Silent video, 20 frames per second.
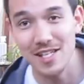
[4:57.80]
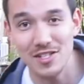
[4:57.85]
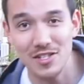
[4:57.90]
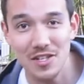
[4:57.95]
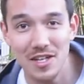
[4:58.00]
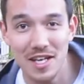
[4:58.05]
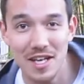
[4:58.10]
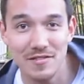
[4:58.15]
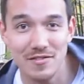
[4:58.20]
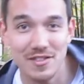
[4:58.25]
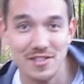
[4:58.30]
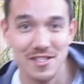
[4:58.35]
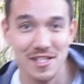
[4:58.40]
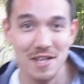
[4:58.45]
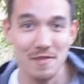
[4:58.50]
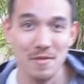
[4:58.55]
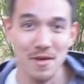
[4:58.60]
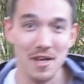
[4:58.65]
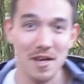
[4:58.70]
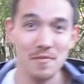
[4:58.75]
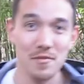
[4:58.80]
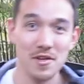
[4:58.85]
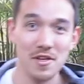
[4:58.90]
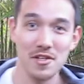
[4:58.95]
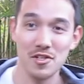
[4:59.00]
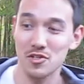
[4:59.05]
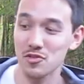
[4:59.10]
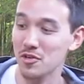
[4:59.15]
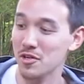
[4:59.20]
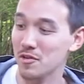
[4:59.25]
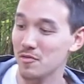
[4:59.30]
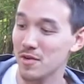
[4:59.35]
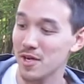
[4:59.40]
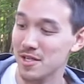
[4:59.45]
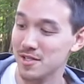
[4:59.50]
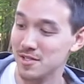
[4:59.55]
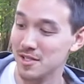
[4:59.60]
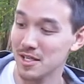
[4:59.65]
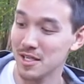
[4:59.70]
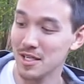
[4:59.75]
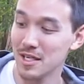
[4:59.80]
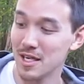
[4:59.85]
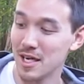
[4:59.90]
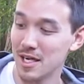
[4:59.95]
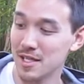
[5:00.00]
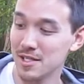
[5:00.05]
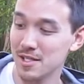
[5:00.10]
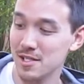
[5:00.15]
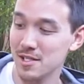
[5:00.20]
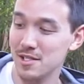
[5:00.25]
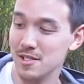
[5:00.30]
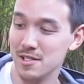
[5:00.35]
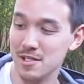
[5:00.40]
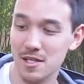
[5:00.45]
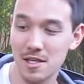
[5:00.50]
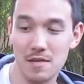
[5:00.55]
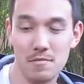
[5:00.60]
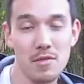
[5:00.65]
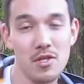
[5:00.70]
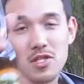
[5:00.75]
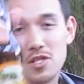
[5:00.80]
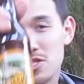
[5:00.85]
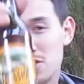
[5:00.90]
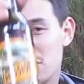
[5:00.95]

that's all I have to say about it. I'm going to enjoy the rest. Uh, this is uh, Mission